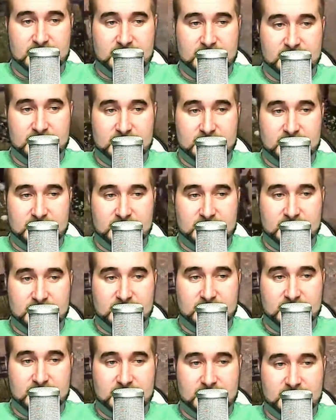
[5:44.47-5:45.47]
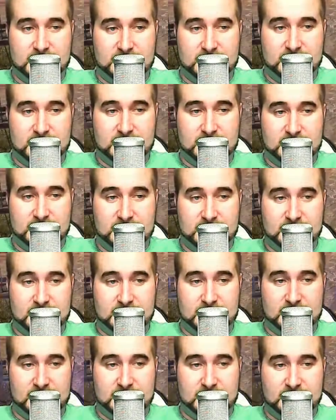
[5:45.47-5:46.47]
and where I think they are at the
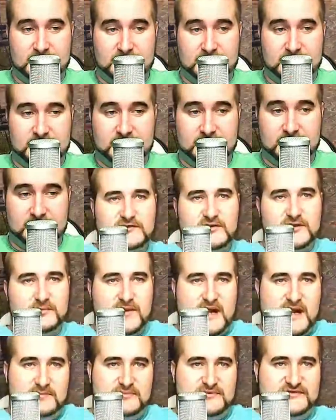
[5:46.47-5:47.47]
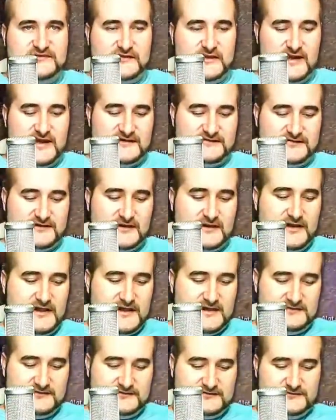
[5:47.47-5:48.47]
moment. Talk about Precise,
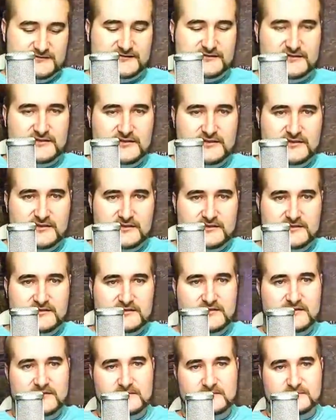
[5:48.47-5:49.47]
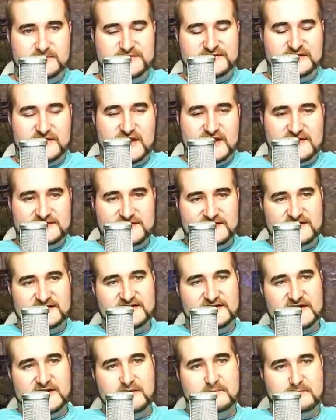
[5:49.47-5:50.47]
guys. So Precise
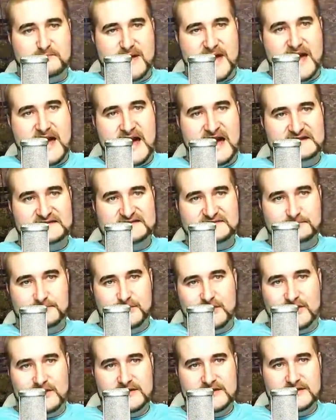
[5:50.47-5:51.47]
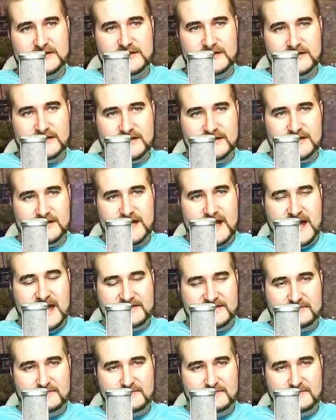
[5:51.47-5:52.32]
is in a bad spot at the